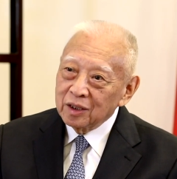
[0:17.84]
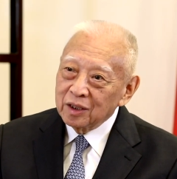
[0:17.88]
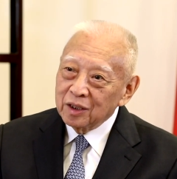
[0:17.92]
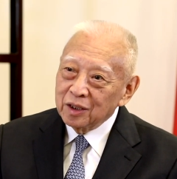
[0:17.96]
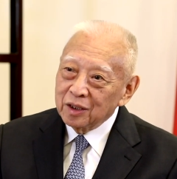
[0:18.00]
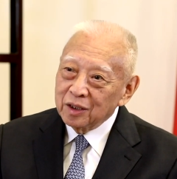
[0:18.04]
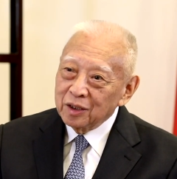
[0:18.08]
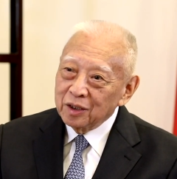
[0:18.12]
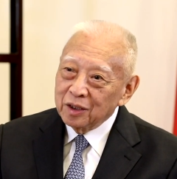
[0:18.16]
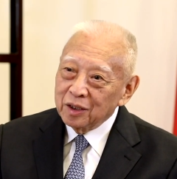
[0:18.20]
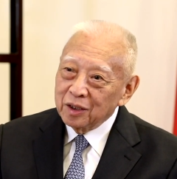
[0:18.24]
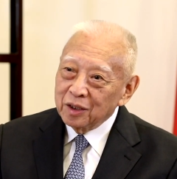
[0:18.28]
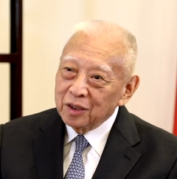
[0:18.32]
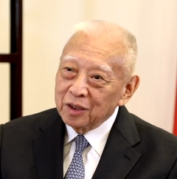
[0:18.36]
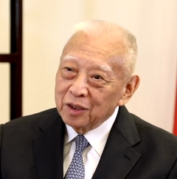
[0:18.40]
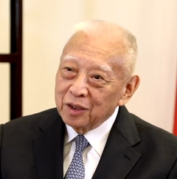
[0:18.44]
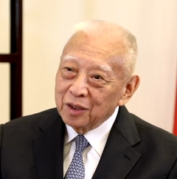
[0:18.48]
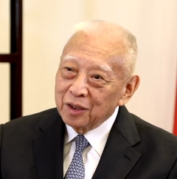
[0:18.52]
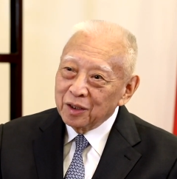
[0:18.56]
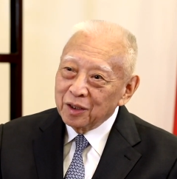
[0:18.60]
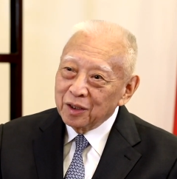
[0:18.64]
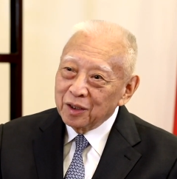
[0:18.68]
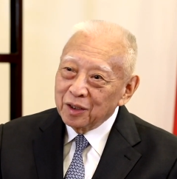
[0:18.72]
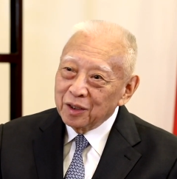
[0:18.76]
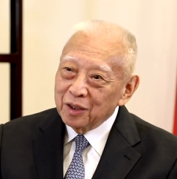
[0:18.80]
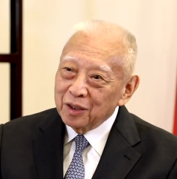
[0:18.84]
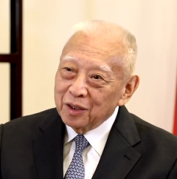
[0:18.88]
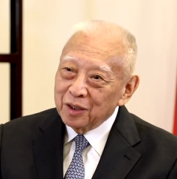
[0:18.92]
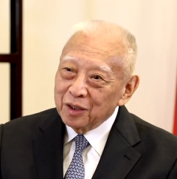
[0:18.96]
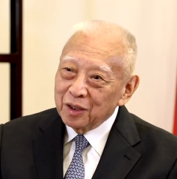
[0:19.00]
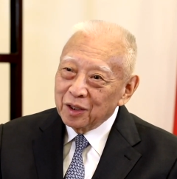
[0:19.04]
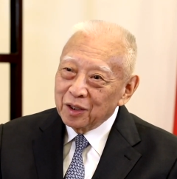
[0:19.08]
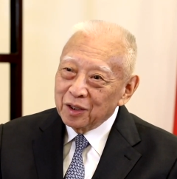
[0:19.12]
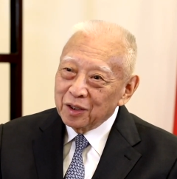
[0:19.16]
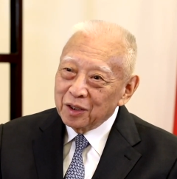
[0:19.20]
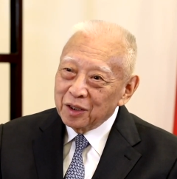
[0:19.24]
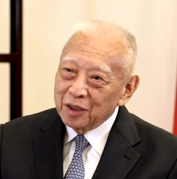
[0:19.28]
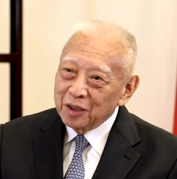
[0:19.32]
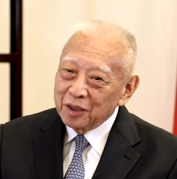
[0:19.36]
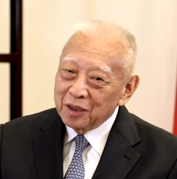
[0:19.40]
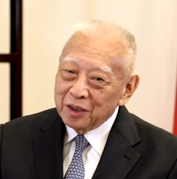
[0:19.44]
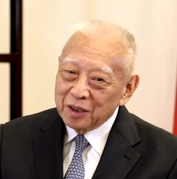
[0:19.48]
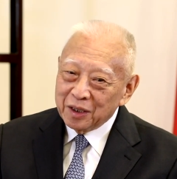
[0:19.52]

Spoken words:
(no one is talking)